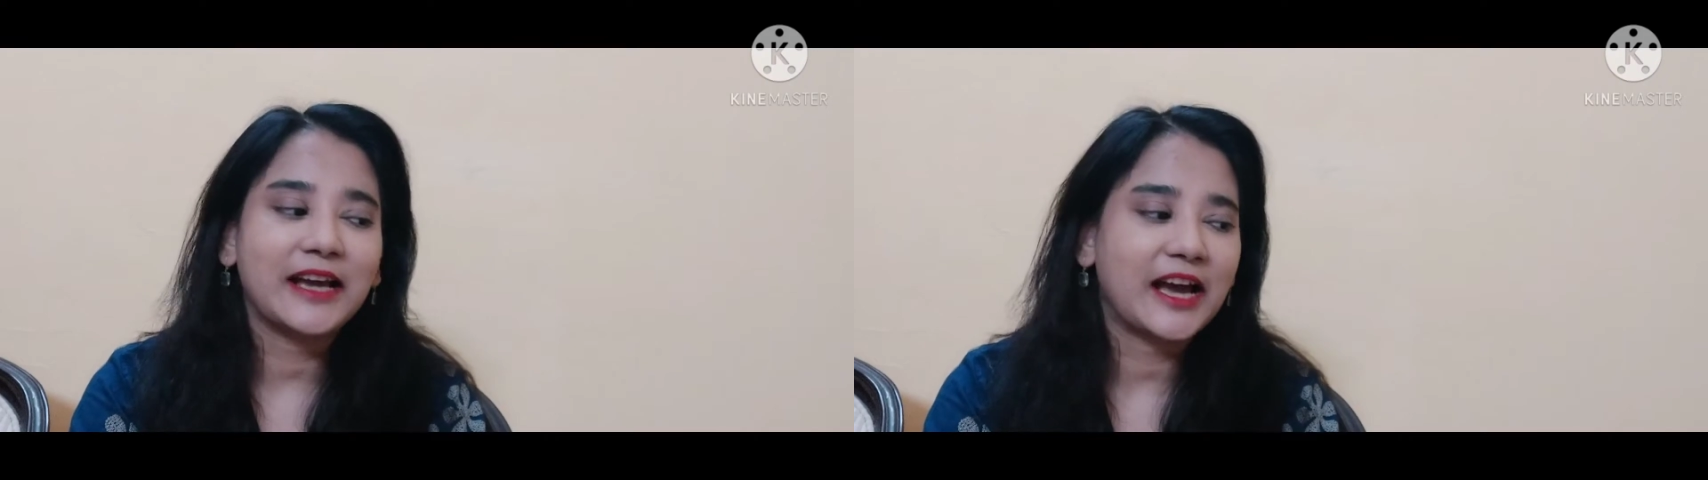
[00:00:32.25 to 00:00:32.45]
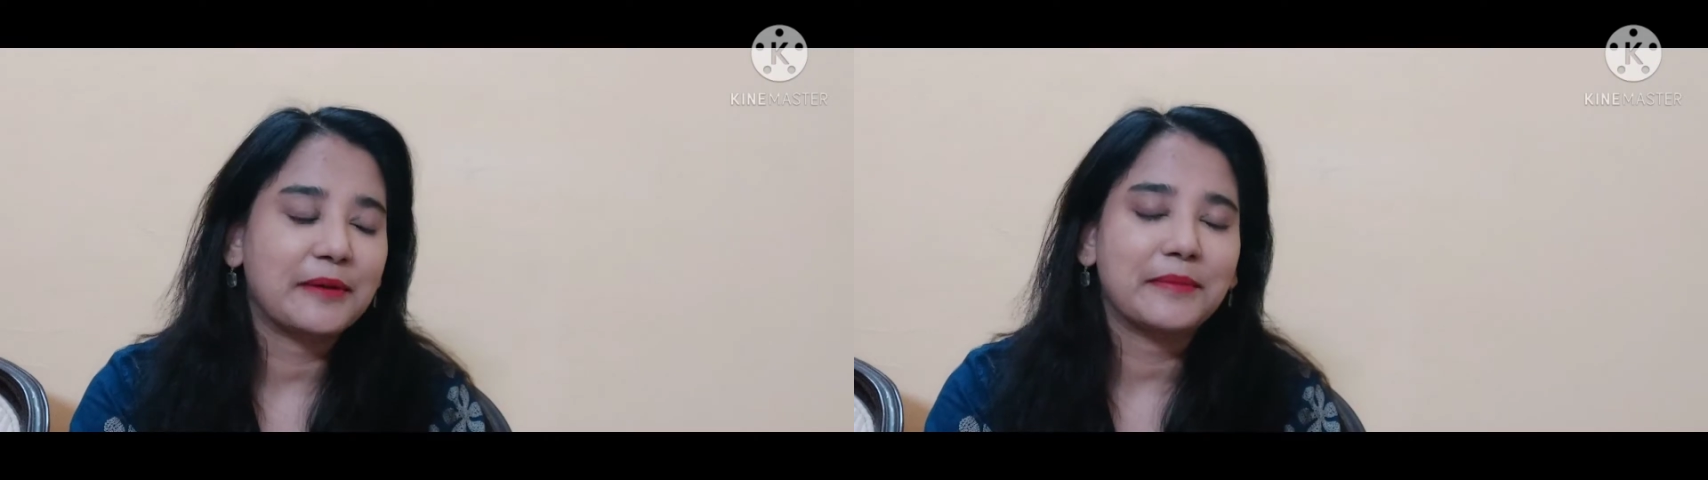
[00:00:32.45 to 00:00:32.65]

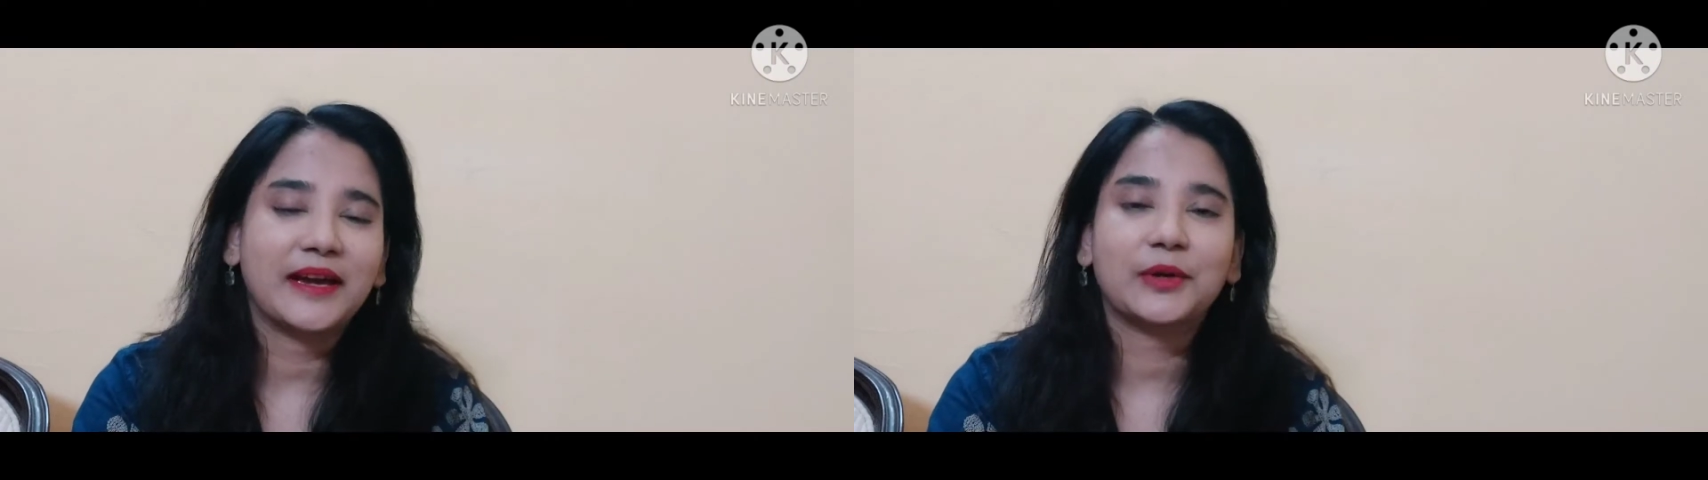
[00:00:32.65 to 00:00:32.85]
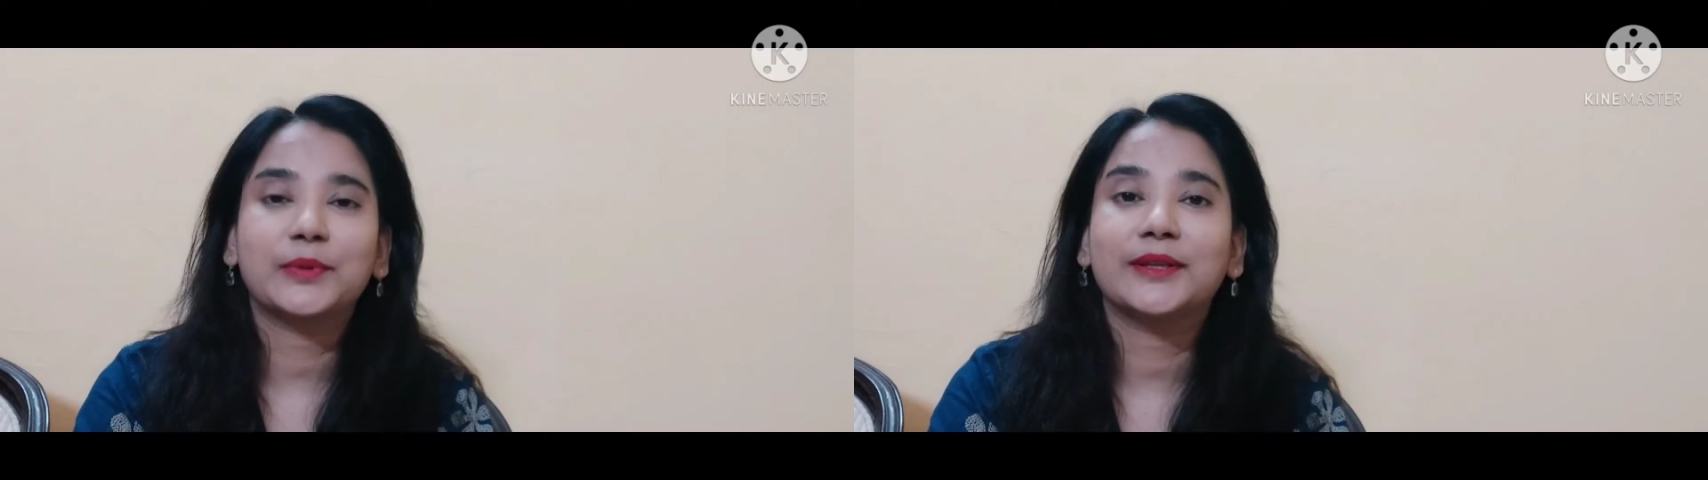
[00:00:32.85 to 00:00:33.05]
I am
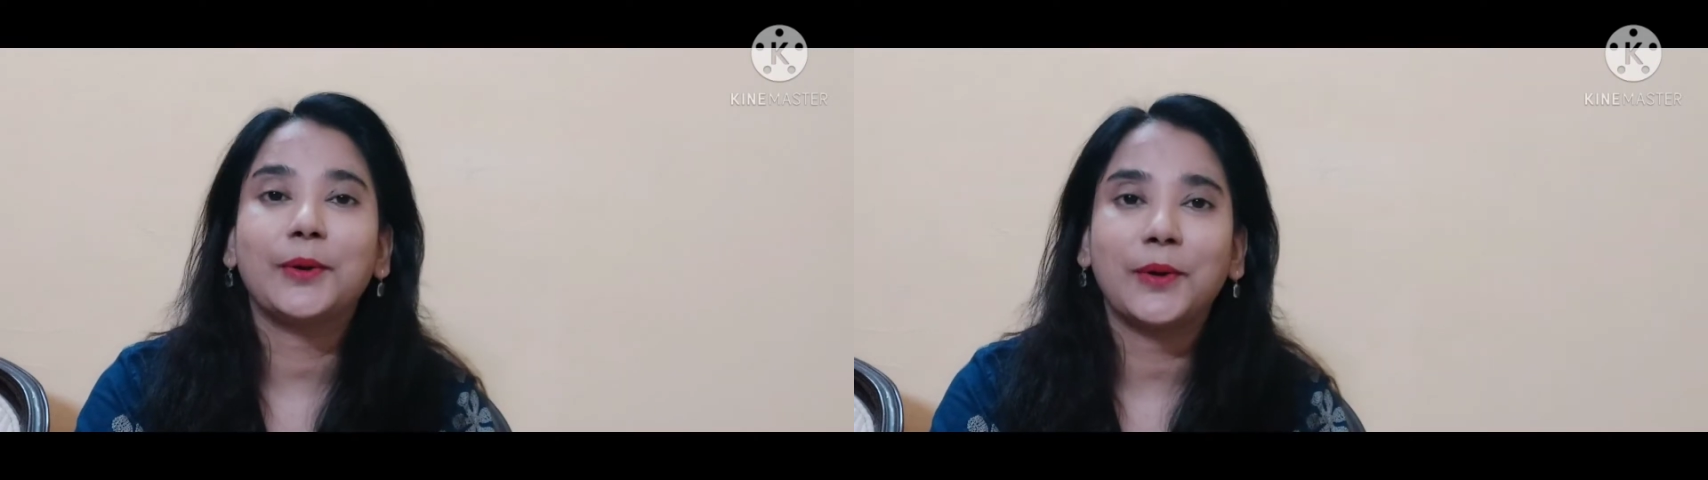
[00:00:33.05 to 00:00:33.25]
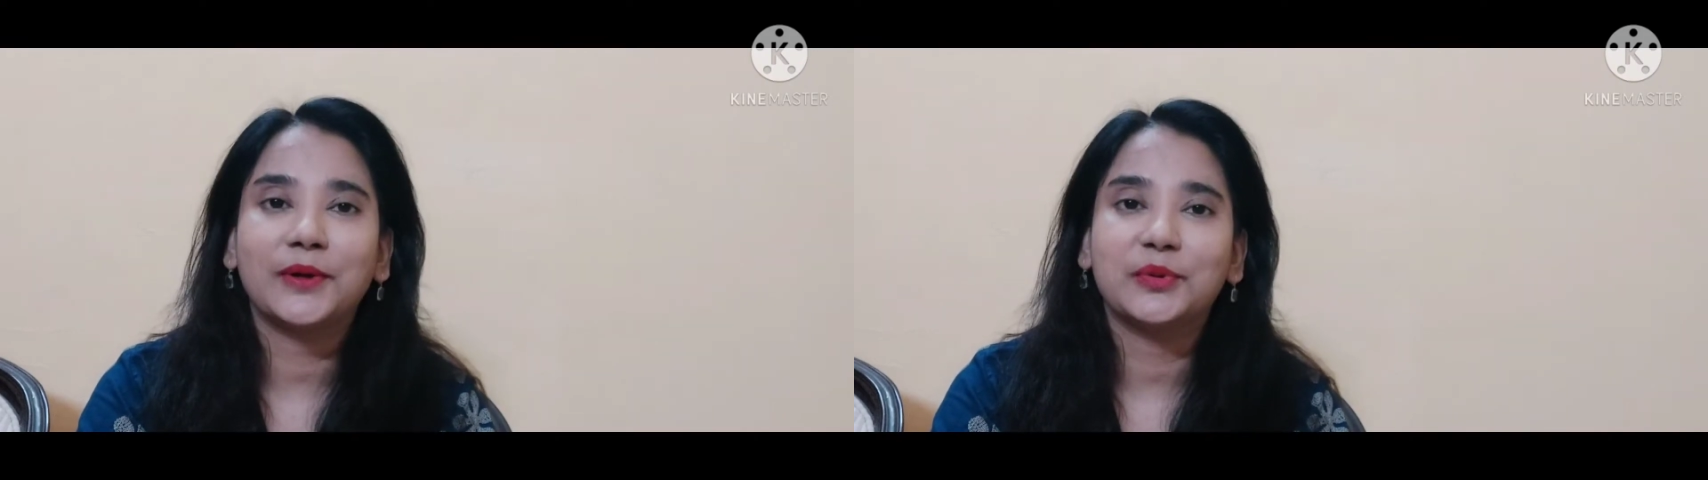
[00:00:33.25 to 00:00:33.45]
back with a
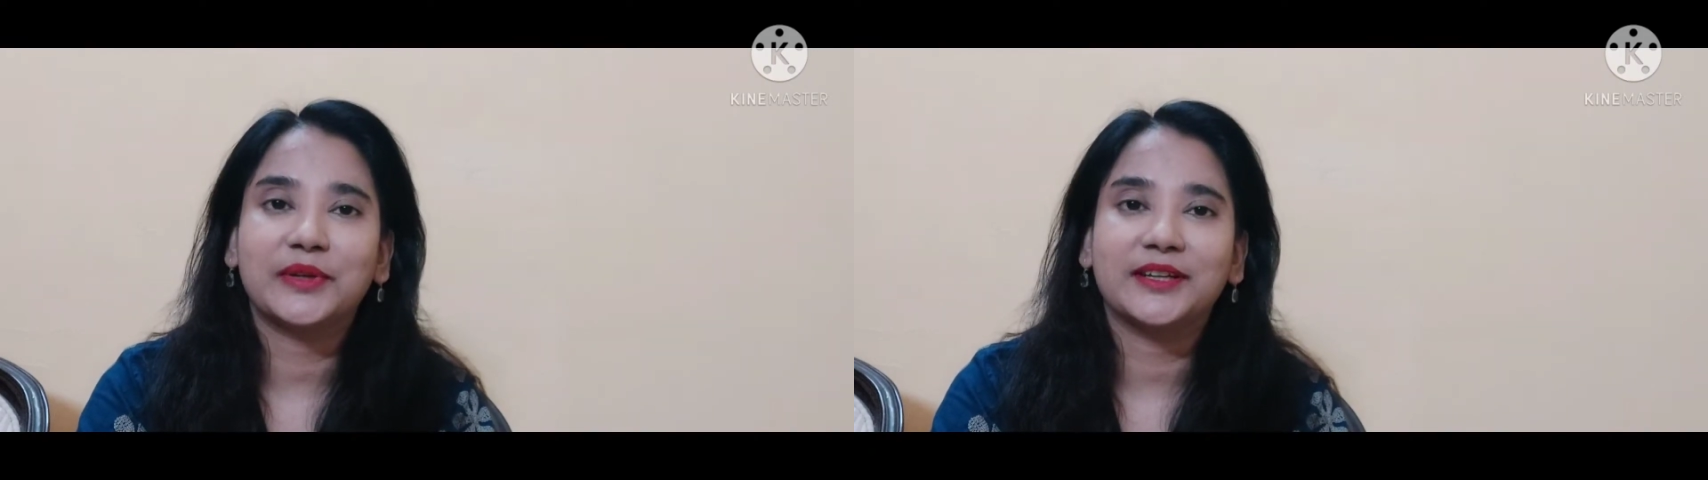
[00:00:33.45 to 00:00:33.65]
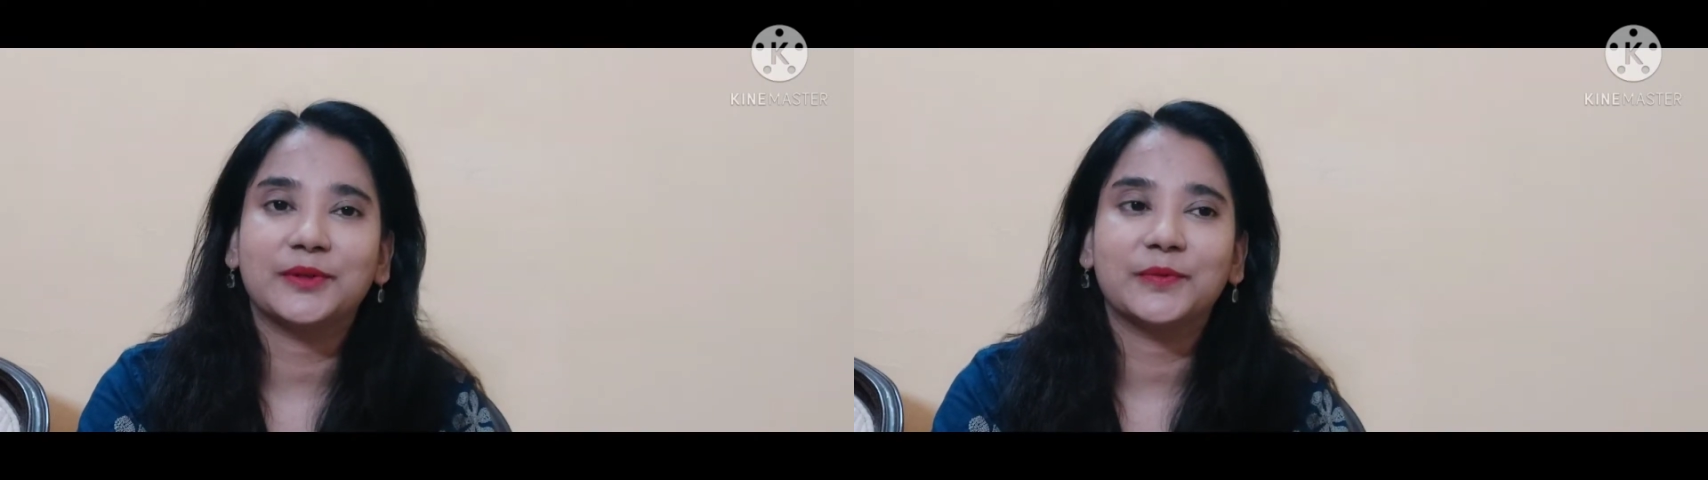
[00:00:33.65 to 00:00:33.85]
haul
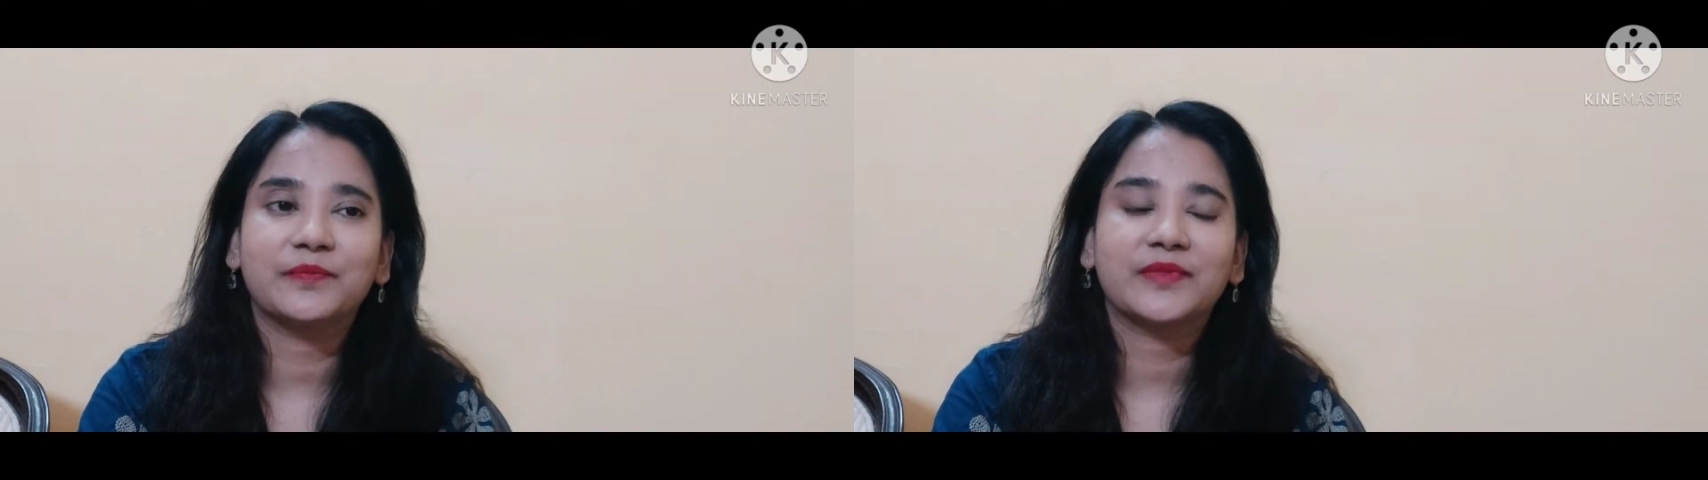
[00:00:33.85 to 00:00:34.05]
video.